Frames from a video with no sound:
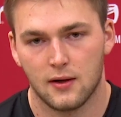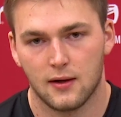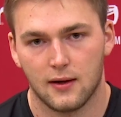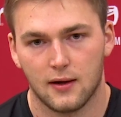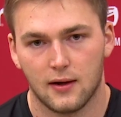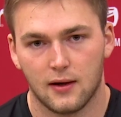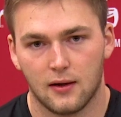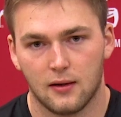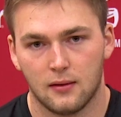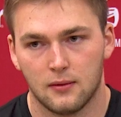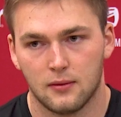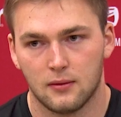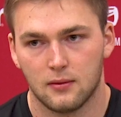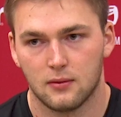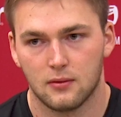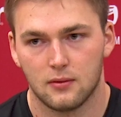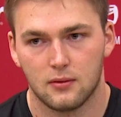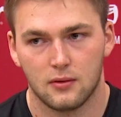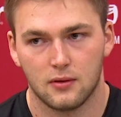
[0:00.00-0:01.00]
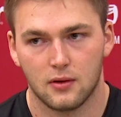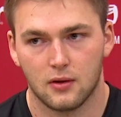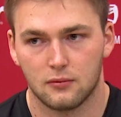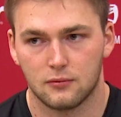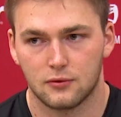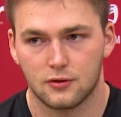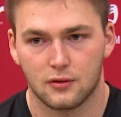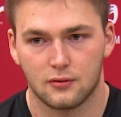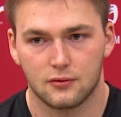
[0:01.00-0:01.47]
Uh, you know,
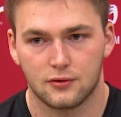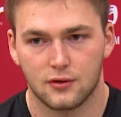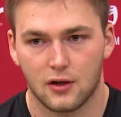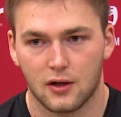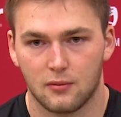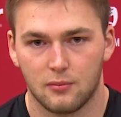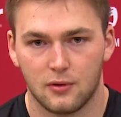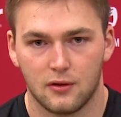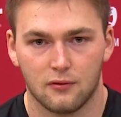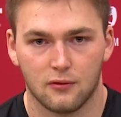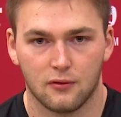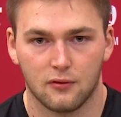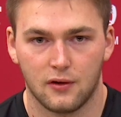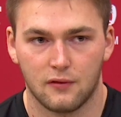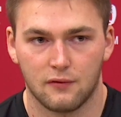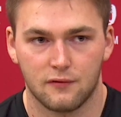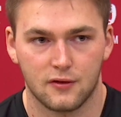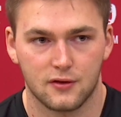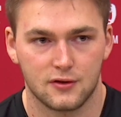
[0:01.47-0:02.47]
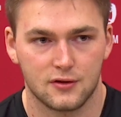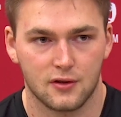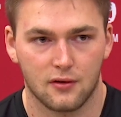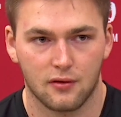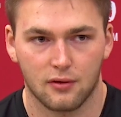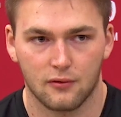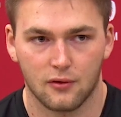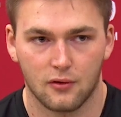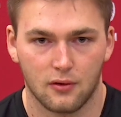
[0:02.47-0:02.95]
tr try to be really
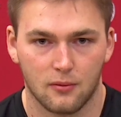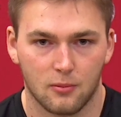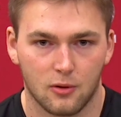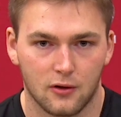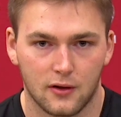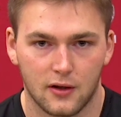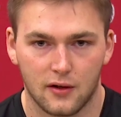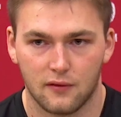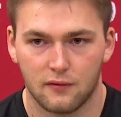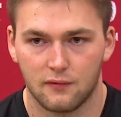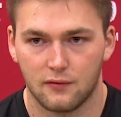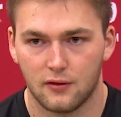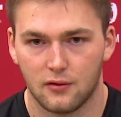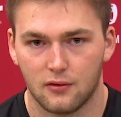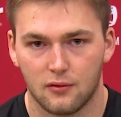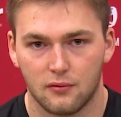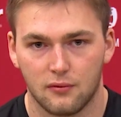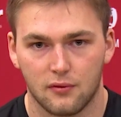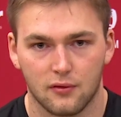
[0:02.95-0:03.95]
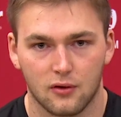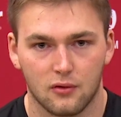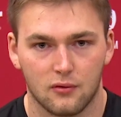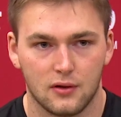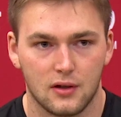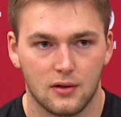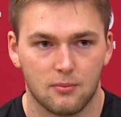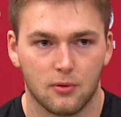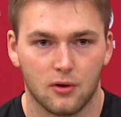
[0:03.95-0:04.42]
efficient, throwing the ball down the field, throwing
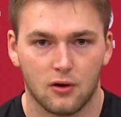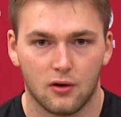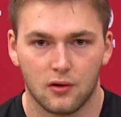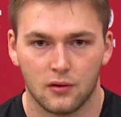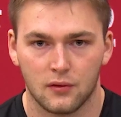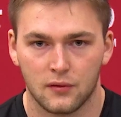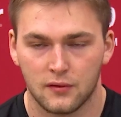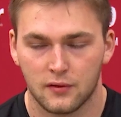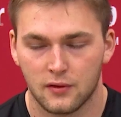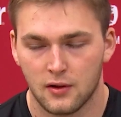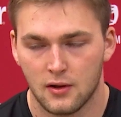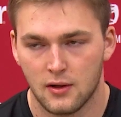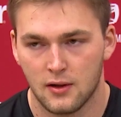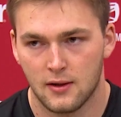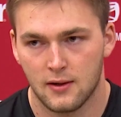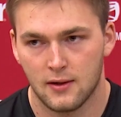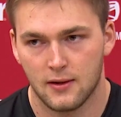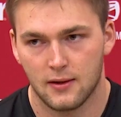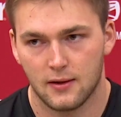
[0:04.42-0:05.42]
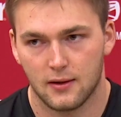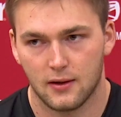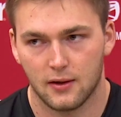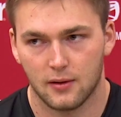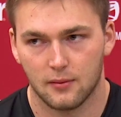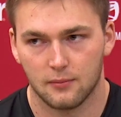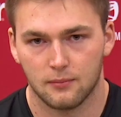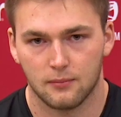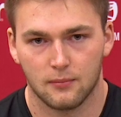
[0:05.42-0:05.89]
deep balls,
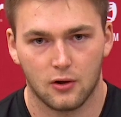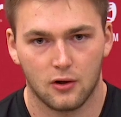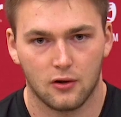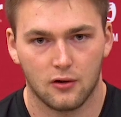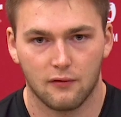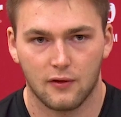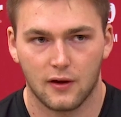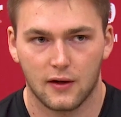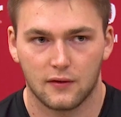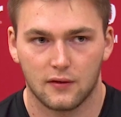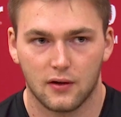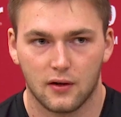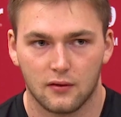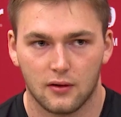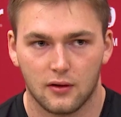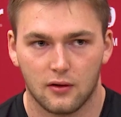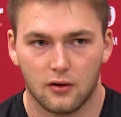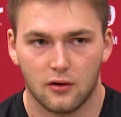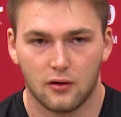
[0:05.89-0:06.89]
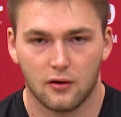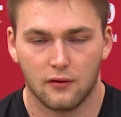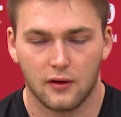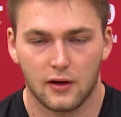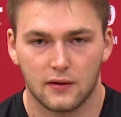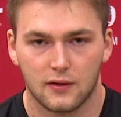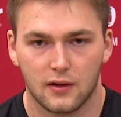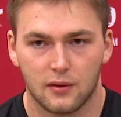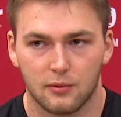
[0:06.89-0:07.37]
um, all of that, all of
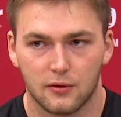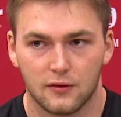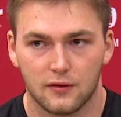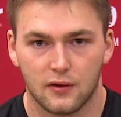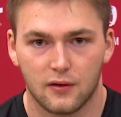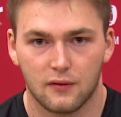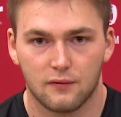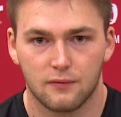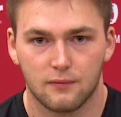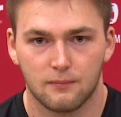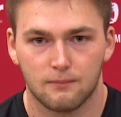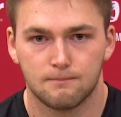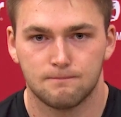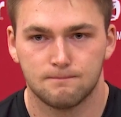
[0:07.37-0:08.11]
that type of stuff.